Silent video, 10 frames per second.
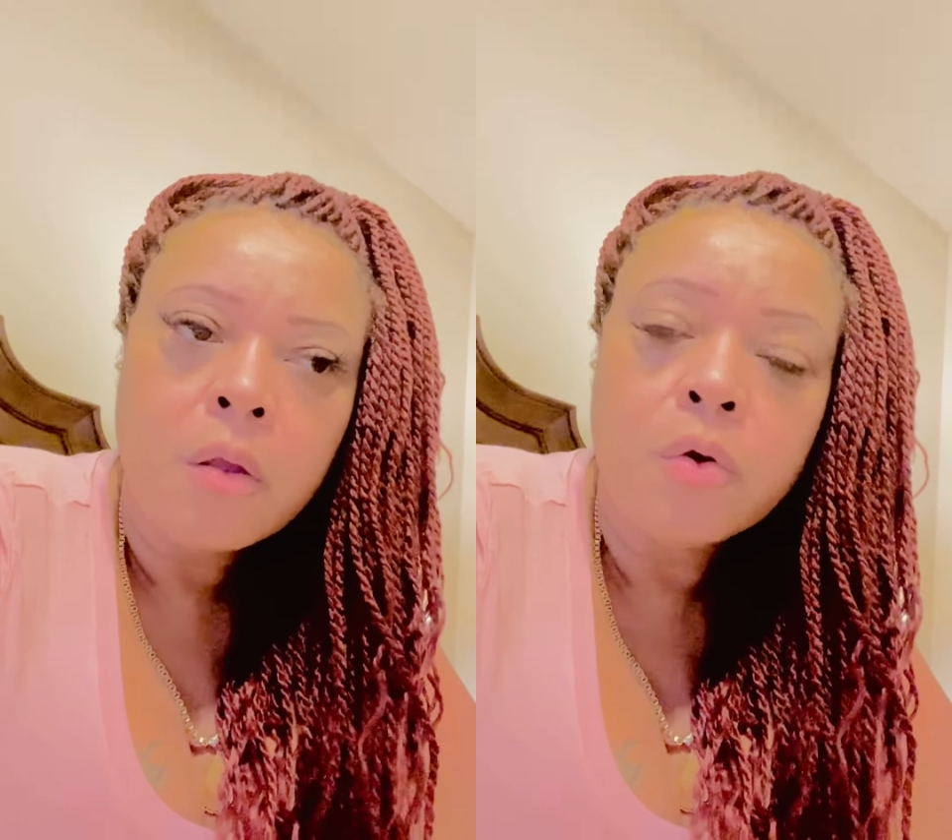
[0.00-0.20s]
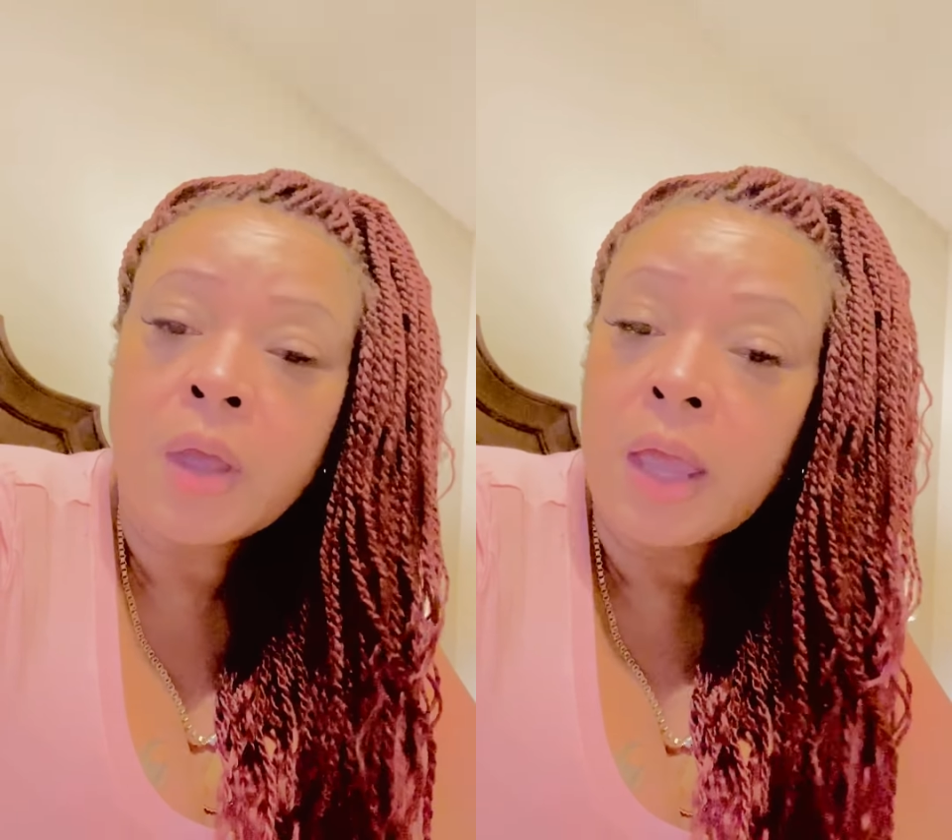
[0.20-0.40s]

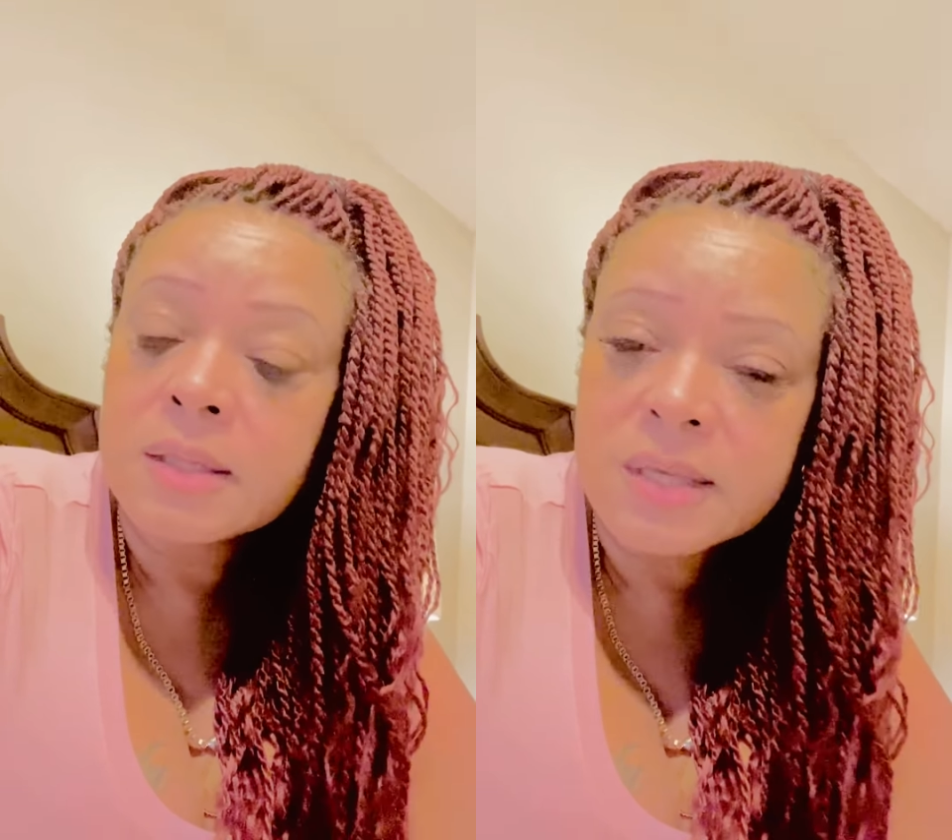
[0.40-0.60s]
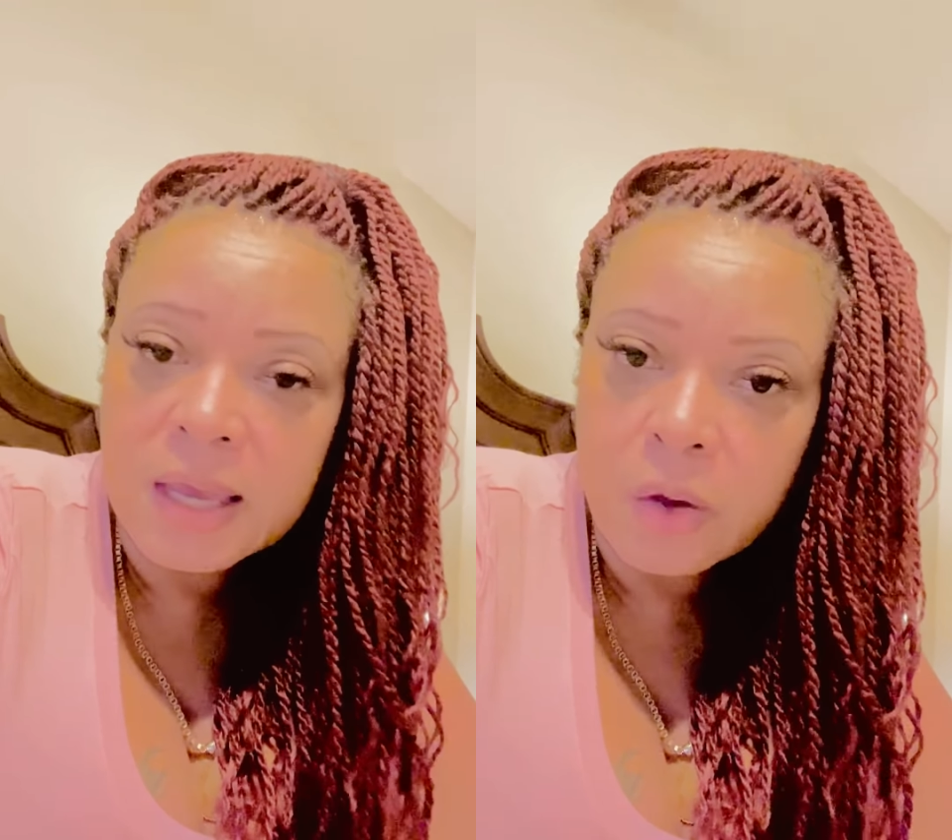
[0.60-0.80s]
You
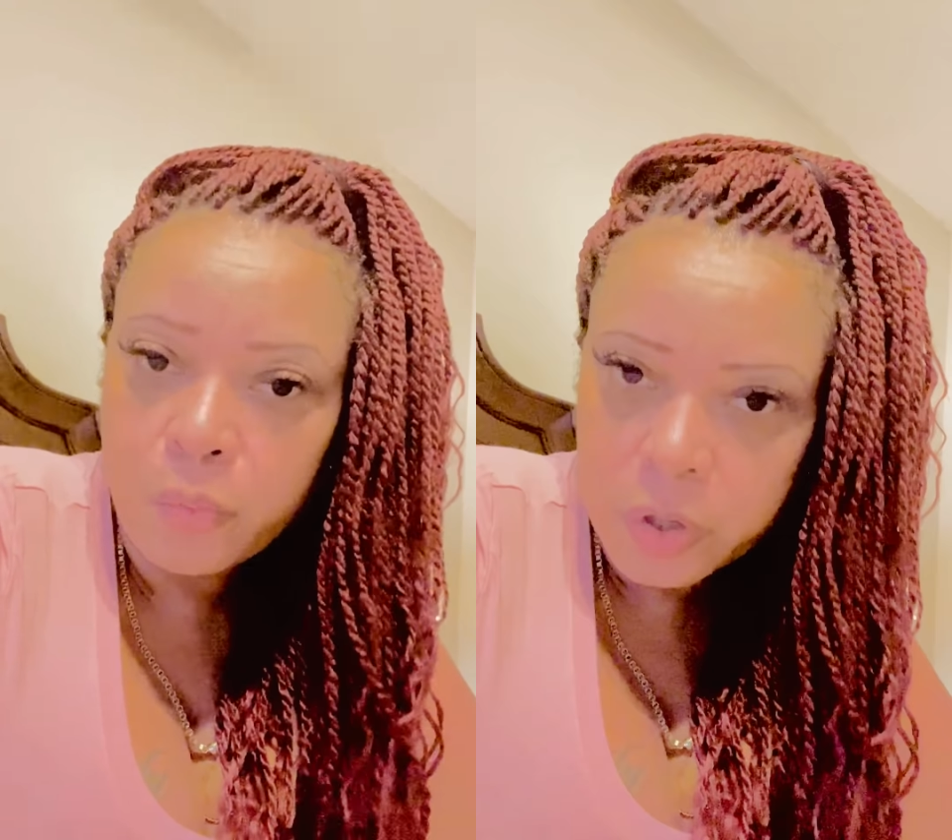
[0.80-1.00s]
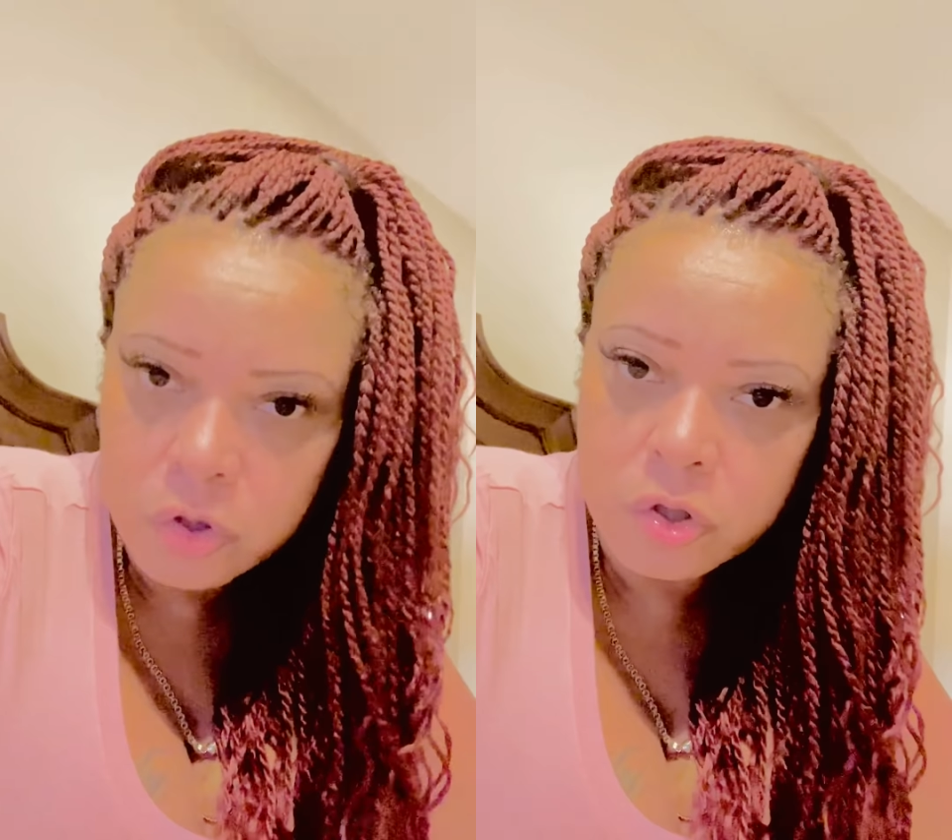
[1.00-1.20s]
can't take it
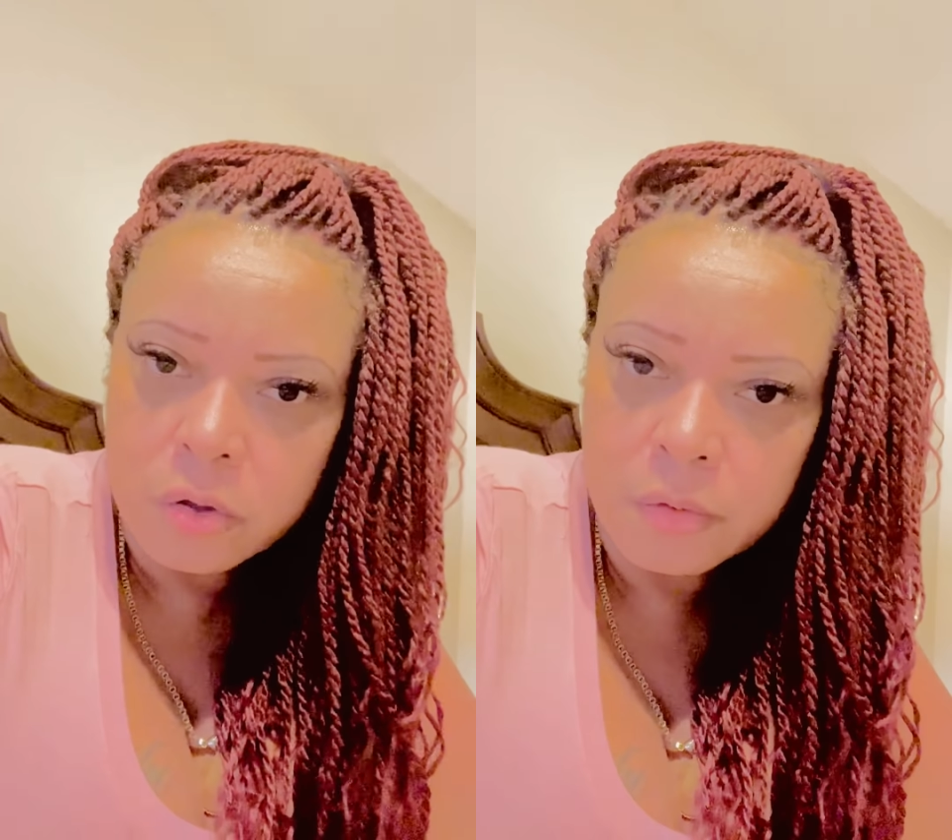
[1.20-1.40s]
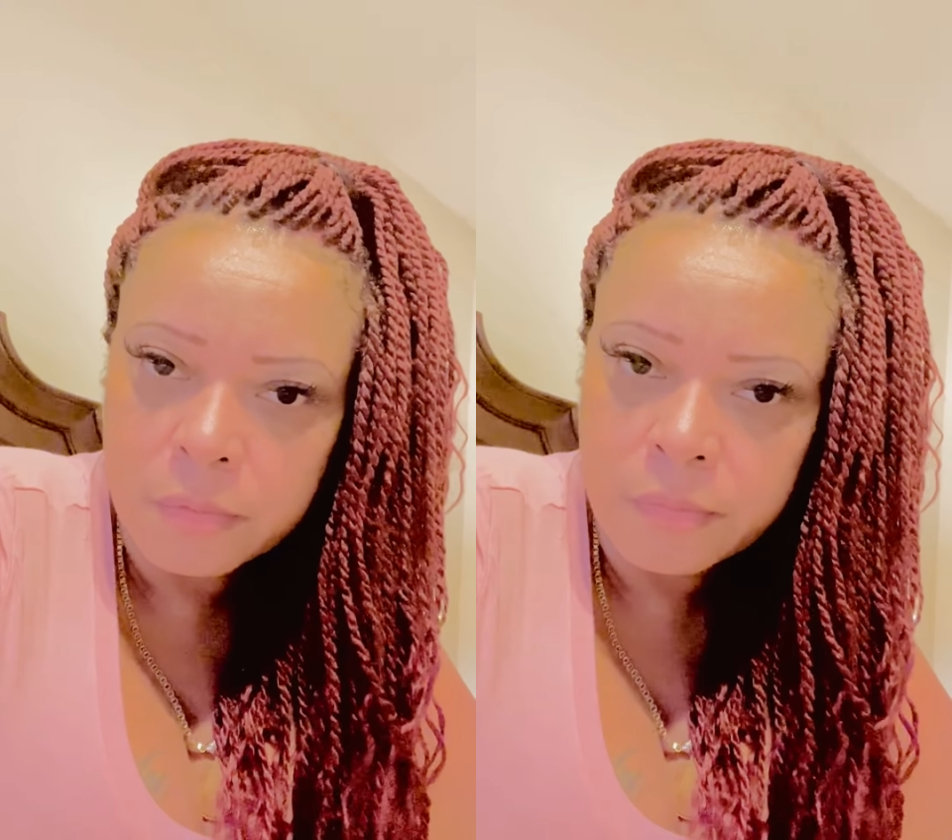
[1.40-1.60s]
with you.